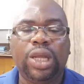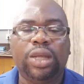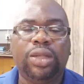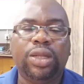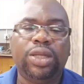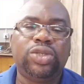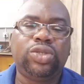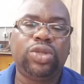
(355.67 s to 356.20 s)
now
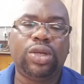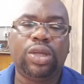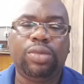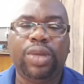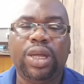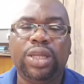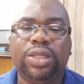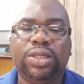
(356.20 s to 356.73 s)
let's talk
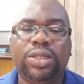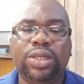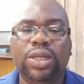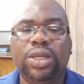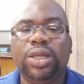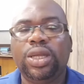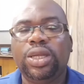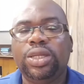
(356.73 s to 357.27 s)
about
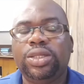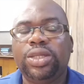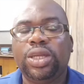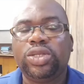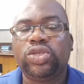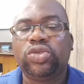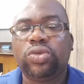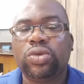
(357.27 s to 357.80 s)
the
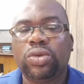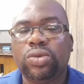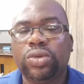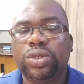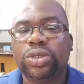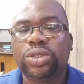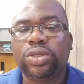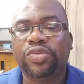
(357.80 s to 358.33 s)
intake stroke,
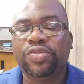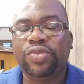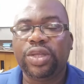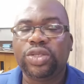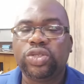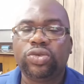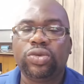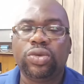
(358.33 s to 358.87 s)
which is the
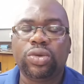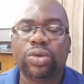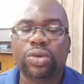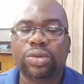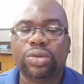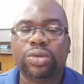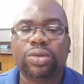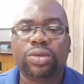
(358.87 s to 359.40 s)
first stroke
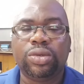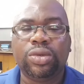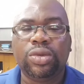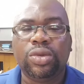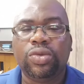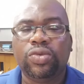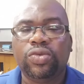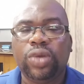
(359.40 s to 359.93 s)

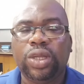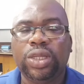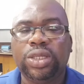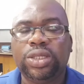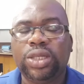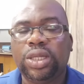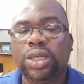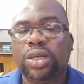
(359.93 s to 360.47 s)
for an
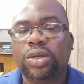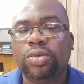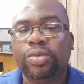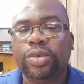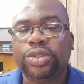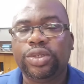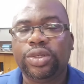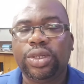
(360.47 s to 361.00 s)
internal
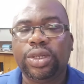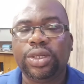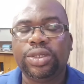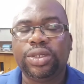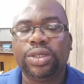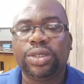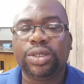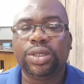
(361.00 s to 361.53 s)
combustion
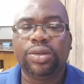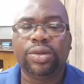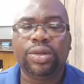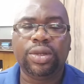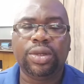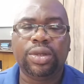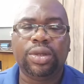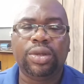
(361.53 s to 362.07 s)
engine.
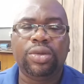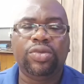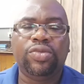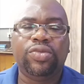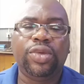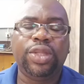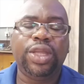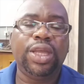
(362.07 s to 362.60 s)

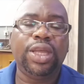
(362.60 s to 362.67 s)
For